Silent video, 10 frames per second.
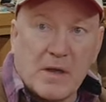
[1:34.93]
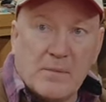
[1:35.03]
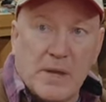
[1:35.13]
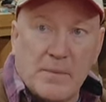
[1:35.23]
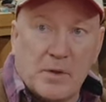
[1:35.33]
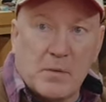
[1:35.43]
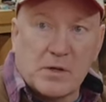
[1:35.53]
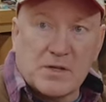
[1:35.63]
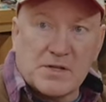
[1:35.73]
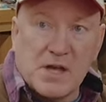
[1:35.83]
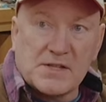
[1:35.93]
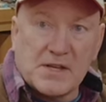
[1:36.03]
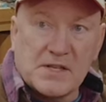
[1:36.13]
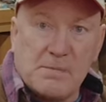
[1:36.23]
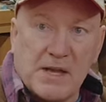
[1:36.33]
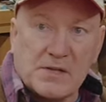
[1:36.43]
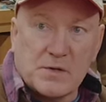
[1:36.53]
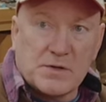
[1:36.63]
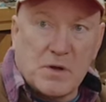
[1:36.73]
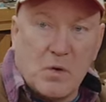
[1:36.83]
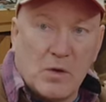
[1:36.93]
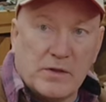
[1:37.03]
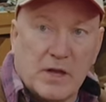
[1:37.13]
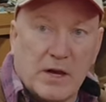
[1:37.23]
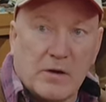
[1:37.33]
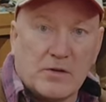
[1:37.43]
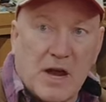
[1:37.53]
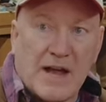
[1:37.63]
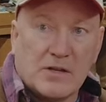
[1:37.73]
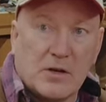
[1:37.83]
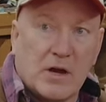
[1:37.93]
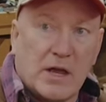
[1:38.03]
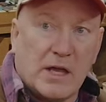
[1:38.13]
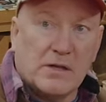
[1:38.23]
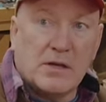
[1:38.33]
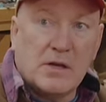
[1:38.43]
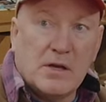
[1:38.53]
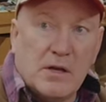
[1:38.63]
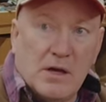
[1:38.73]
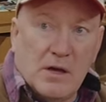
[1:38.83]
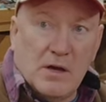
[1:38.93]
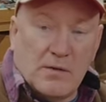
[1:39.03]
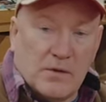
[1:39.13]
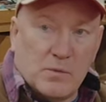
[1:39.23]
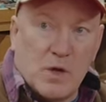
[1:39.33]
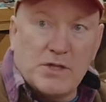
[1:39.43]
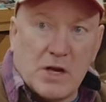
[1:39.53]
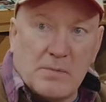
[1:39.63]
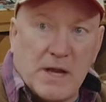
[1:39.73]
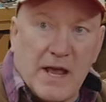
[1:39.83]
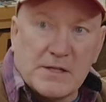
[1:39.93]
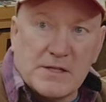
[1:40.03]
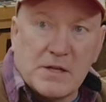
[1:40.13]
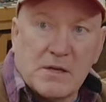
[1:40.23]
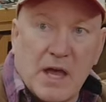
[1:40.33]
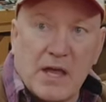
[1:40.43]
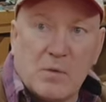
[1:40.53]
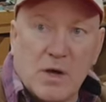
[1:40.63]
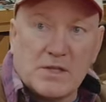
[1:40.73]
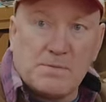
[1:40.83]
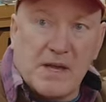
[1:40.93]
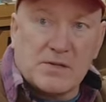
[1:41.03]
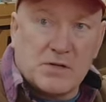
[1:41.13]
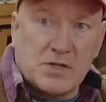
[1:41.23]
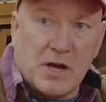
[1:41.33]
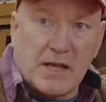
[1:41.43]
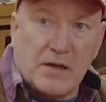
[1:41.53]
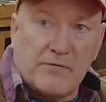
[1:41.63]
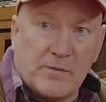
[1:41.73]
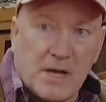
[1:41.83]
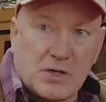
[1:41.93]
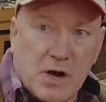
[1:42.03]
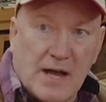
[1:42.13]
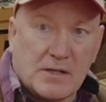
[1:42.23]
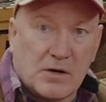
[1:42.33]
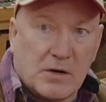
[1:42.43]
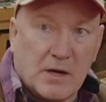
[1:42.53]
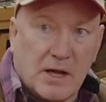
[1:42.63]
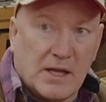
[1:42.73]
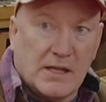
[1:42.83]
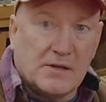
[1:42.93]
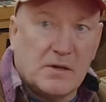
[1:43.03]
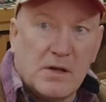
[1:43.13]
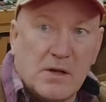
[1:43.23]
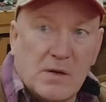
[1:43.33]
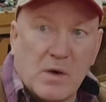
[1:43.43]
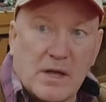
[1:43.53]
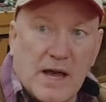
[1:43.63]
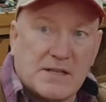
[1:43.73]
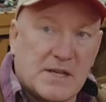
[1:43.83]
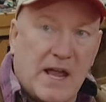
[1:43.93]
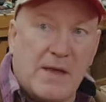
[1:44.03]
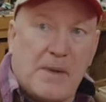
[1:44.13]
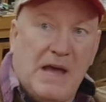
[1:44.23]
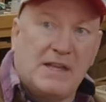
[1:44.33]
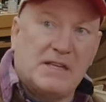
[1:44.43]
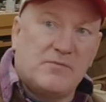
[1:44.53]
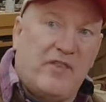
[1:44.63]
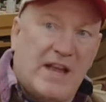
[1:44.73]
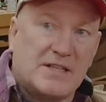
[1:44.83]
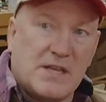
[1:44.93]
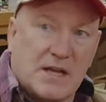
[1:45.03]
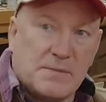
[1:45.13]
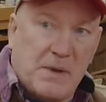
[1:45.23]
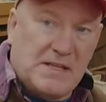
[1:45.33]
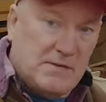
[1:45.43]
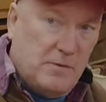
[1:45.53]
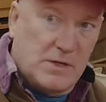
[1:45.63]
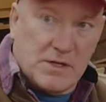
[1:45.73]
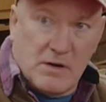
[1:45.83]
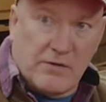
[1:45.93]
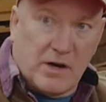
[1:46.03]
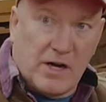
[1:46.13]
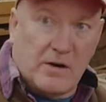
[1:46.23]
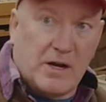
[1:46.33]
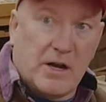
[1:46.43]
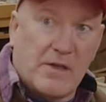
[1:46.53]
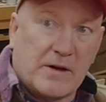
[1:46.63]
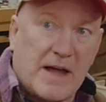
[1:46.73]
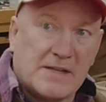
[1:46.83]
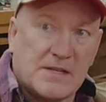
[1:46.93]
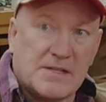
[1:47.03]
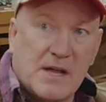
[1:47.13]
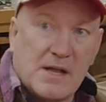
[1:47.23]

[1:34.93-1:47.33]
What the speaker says: people that were discussing spacers on their tractor, and one gentleman asked, hey, what spacers should I get for my tractor? And one guy said, hey, buy these fancy expensive ones over here. And another guy says,